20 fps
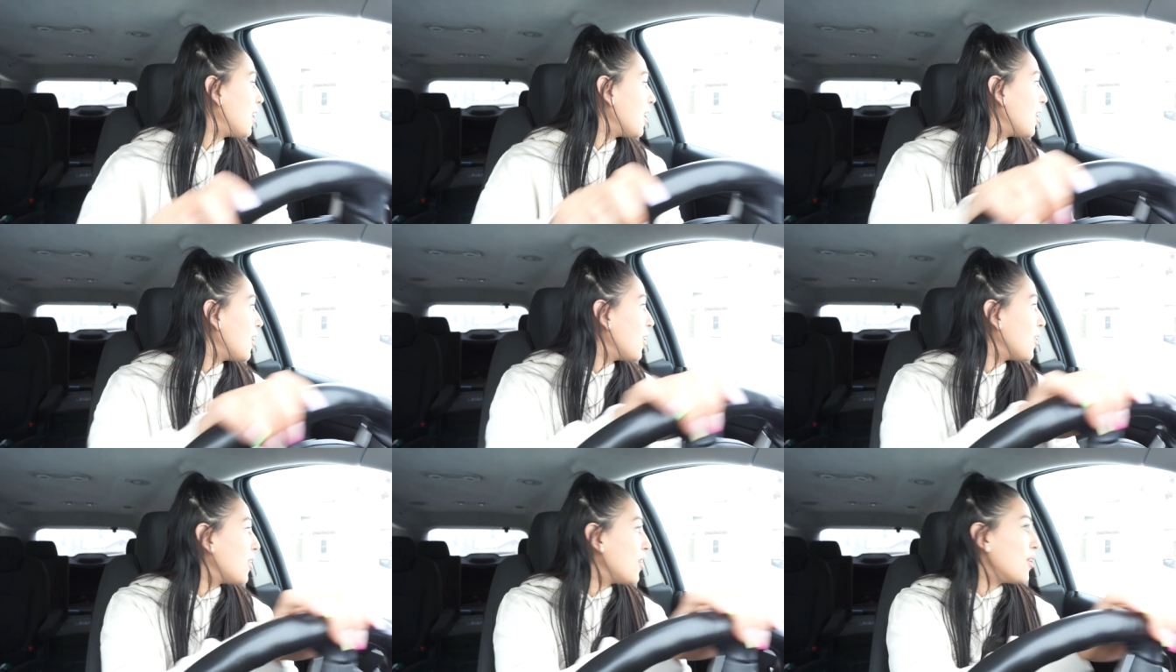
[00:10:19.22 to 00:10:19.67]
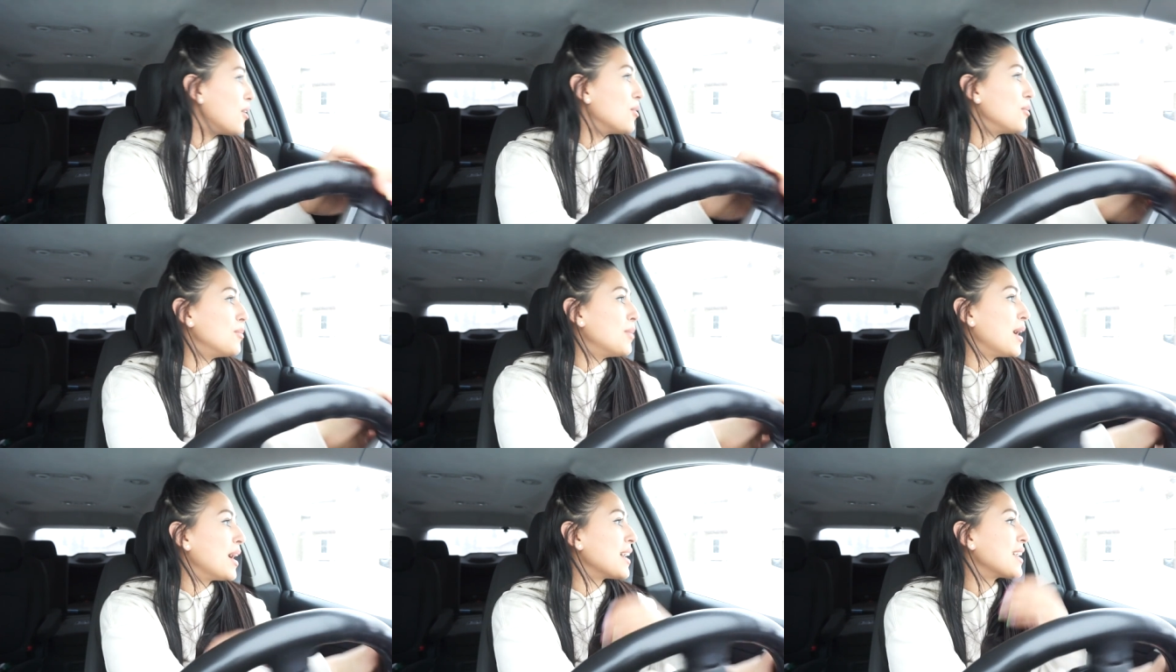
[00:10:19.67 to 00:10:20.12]

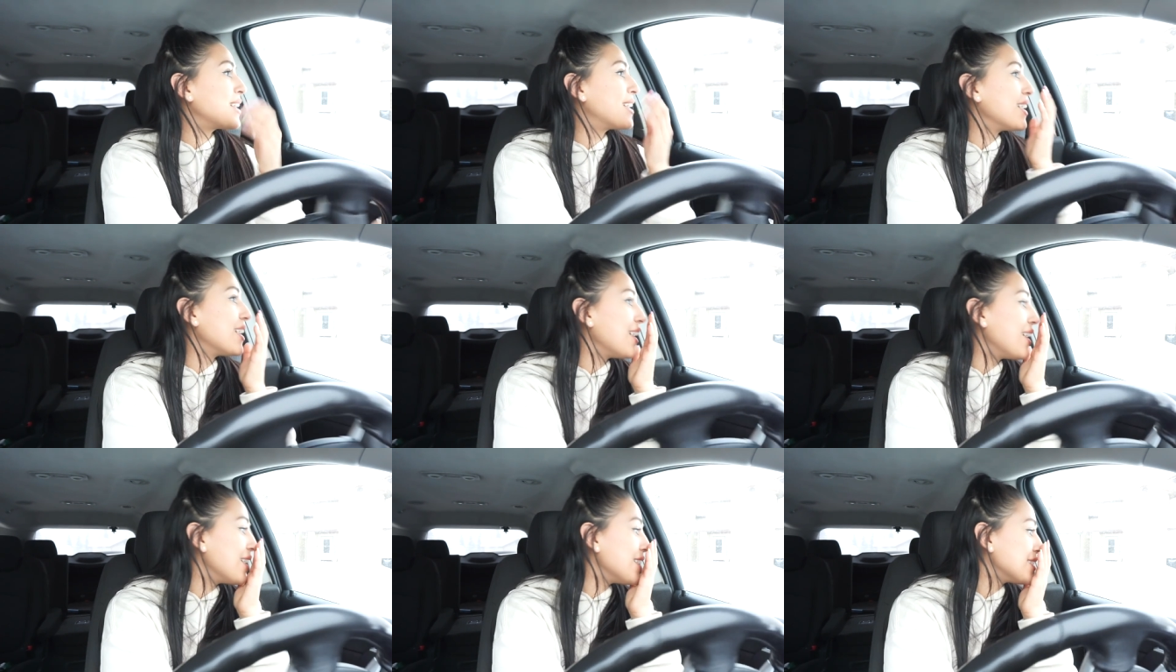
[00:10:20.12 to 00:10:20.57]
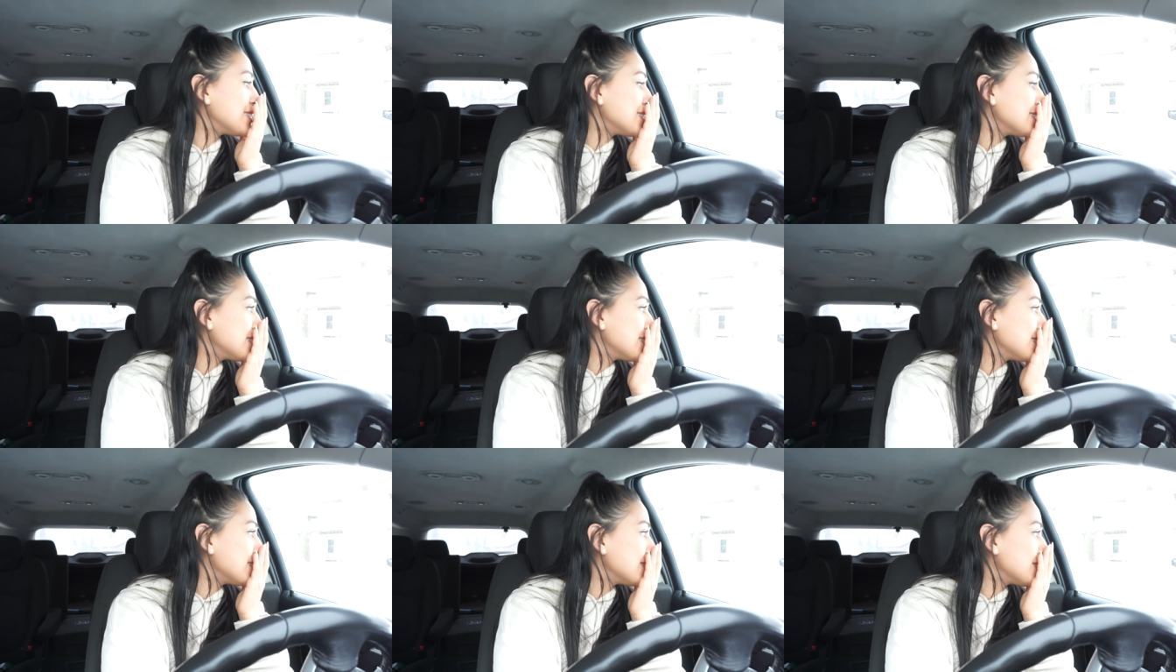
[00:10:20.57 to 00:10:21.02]
Oh my gosh,
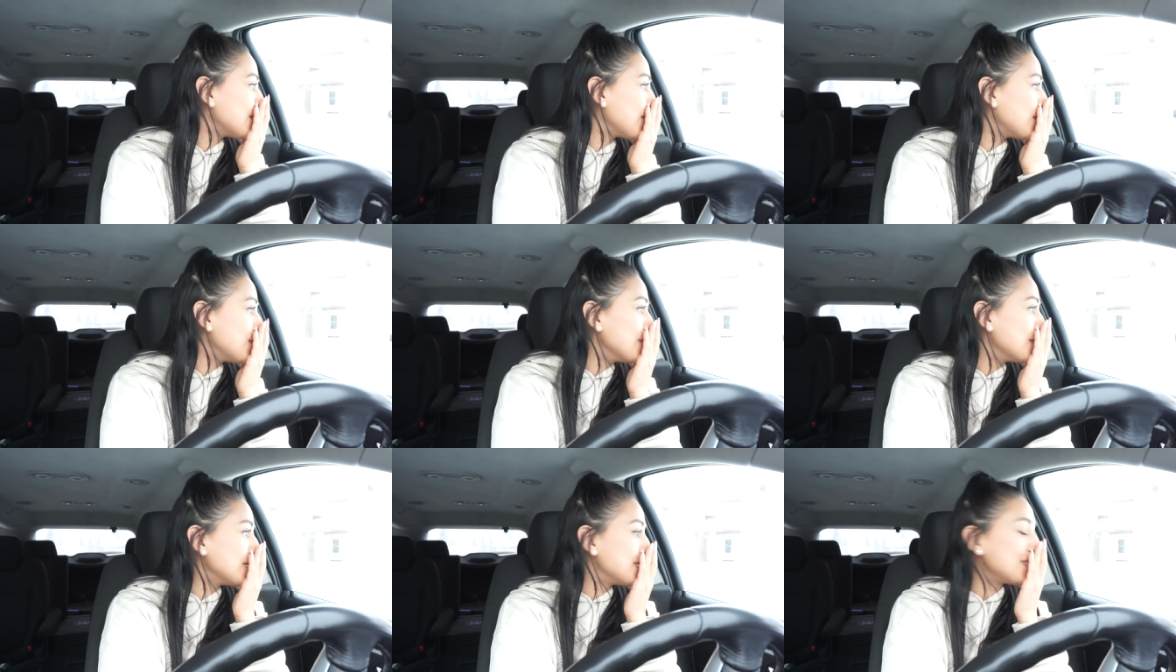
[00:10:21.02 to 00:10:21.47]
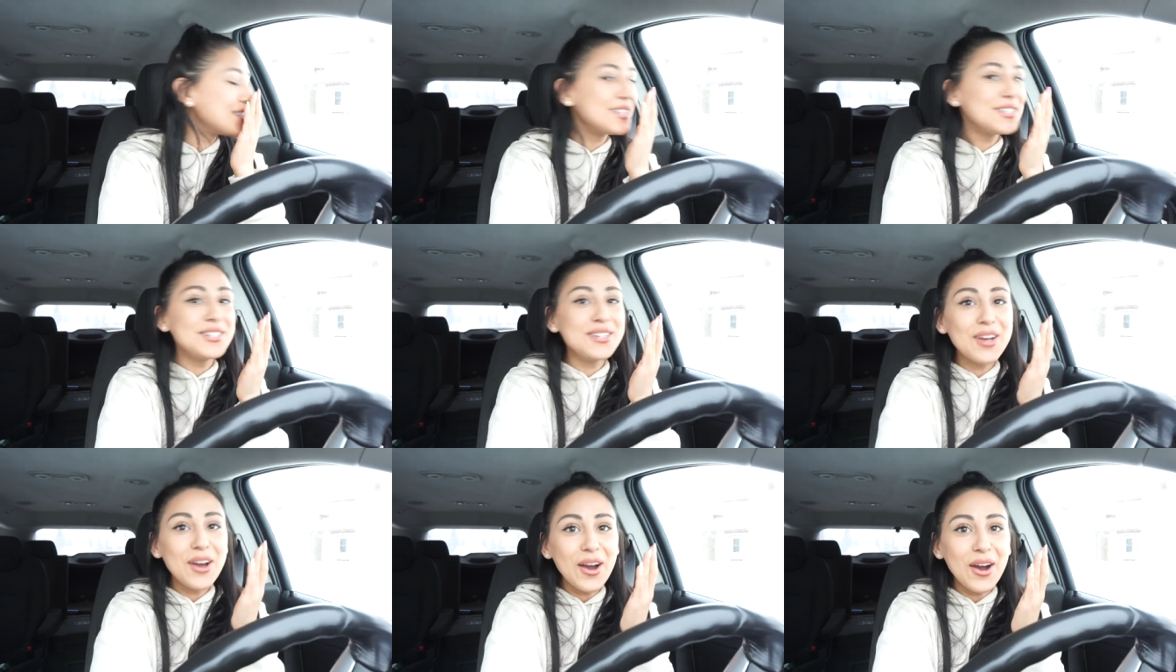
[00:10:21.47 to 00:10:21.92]
this is so much
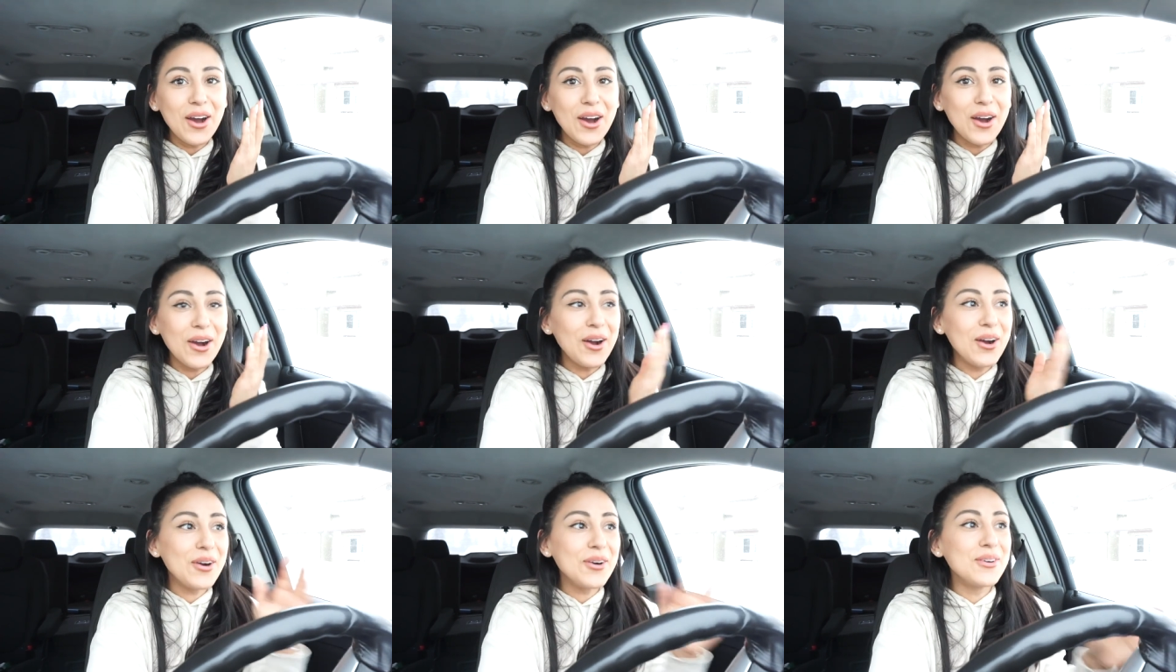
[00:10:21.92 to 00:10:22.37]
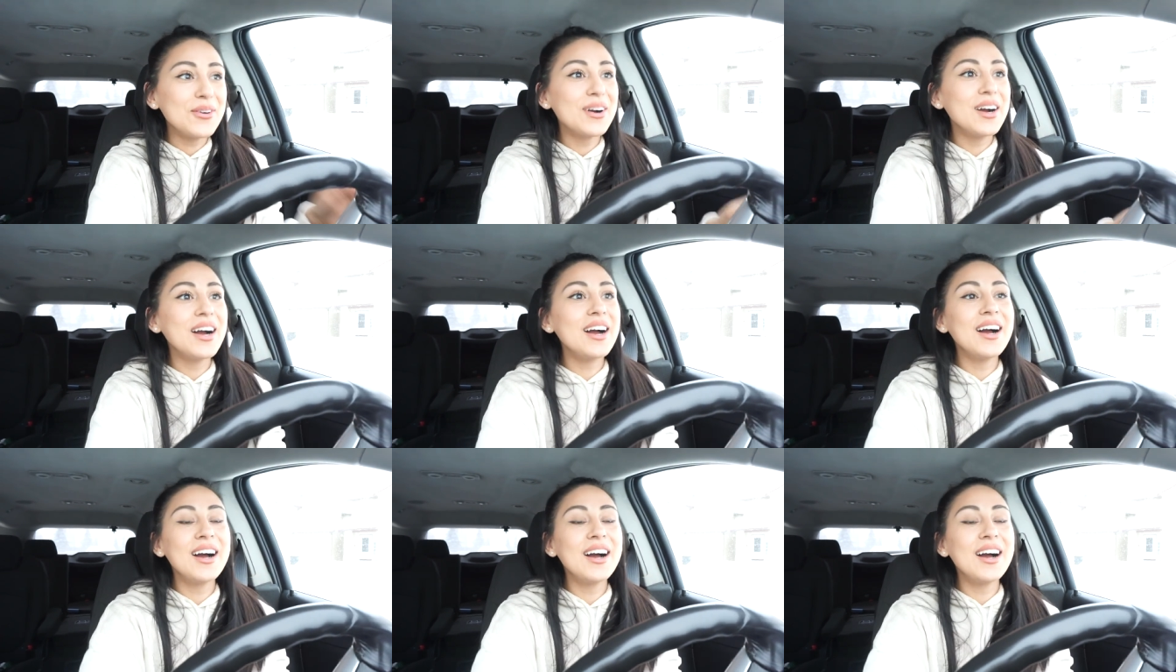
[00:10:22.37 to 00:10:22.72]
snow.